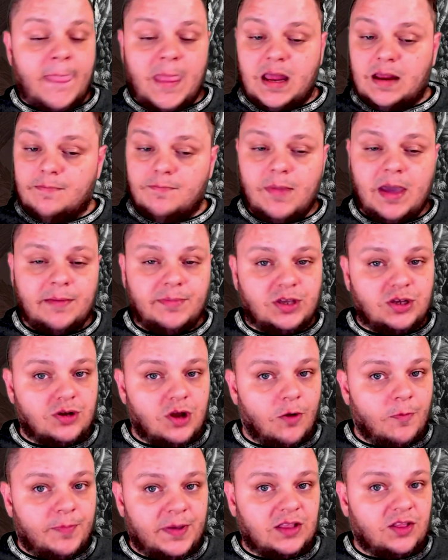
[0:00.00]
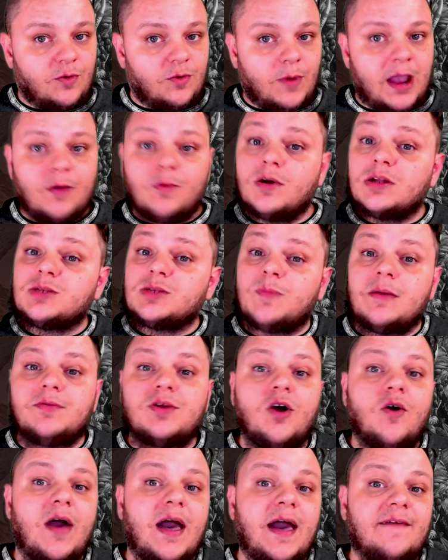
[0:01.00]
Maybe you don't pick the right ones. Maybe you
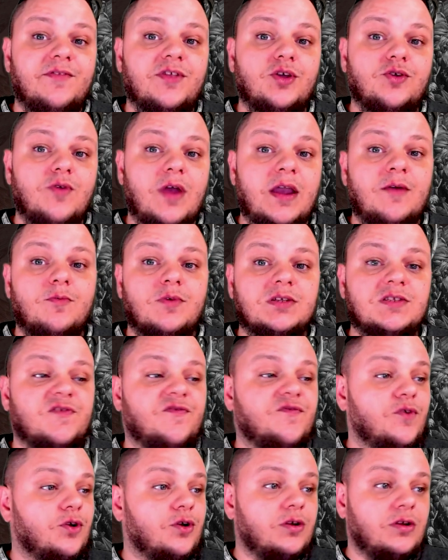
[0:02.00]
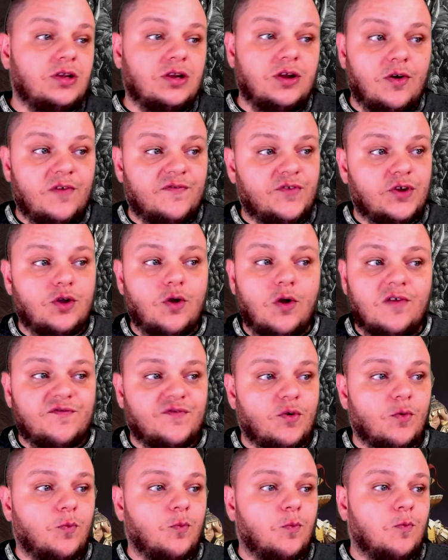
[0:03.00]
don't have the great ones for, if you're going
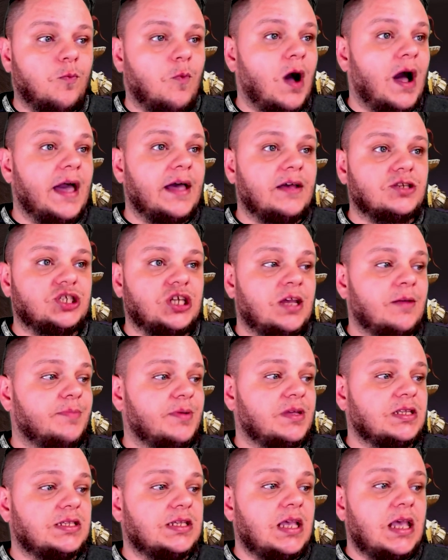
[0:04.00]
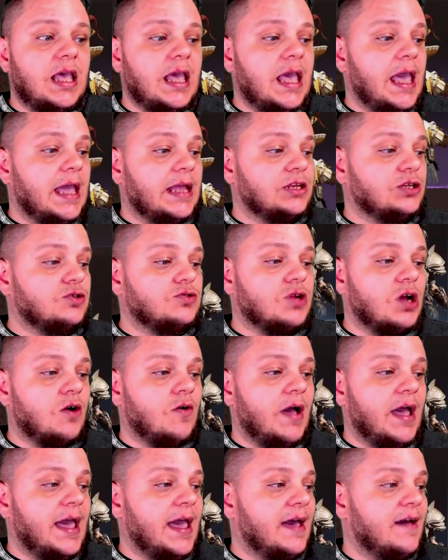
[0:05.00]
for wild champions and you
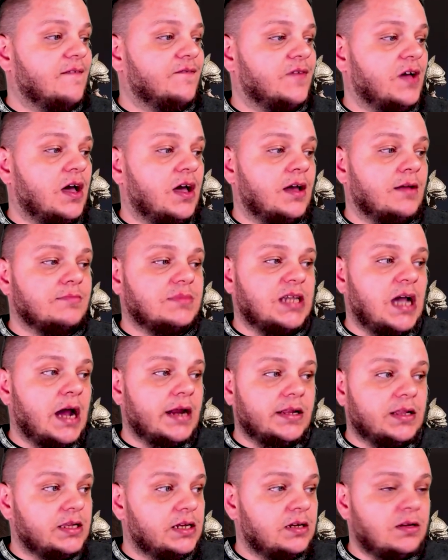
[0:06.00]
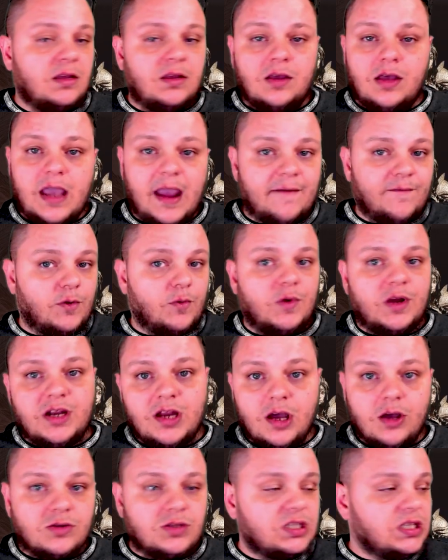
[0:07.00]
don't have Tonalyn. Everyone
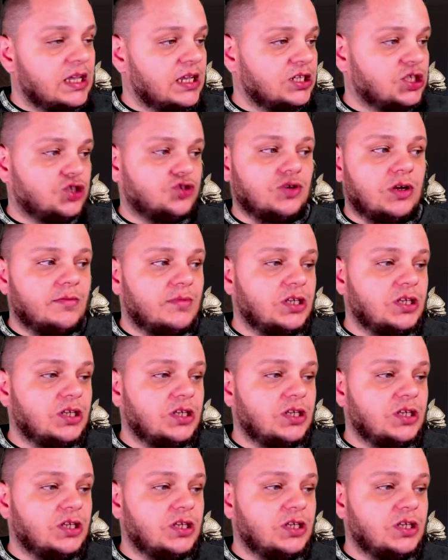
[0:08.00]
knows, extremely